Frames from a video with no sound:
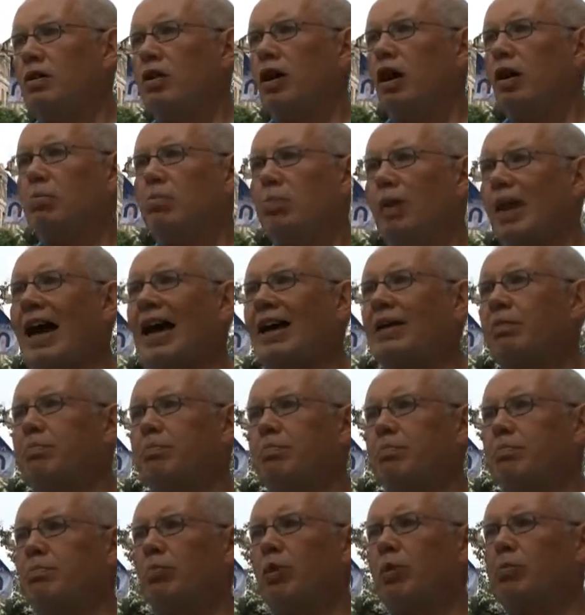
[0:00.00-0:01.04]
young black
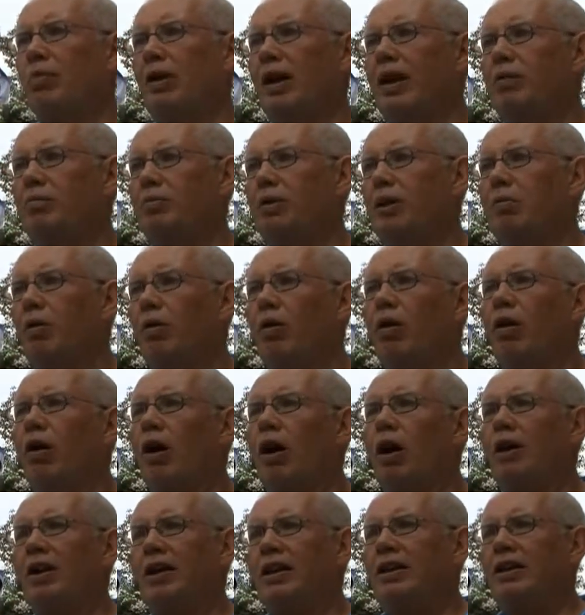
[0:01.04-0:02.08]
or brown people
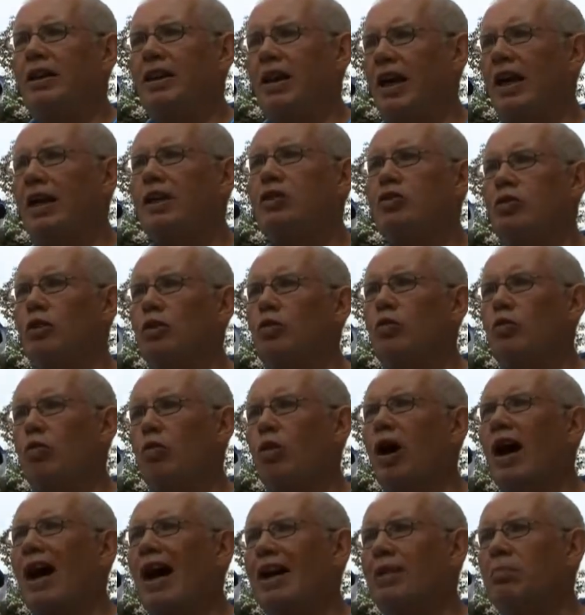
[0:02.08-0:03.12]
are engaged in
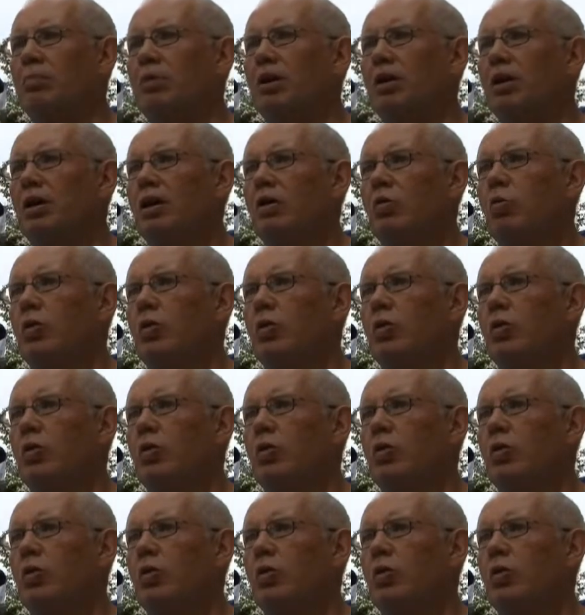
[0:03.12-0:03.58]
crime,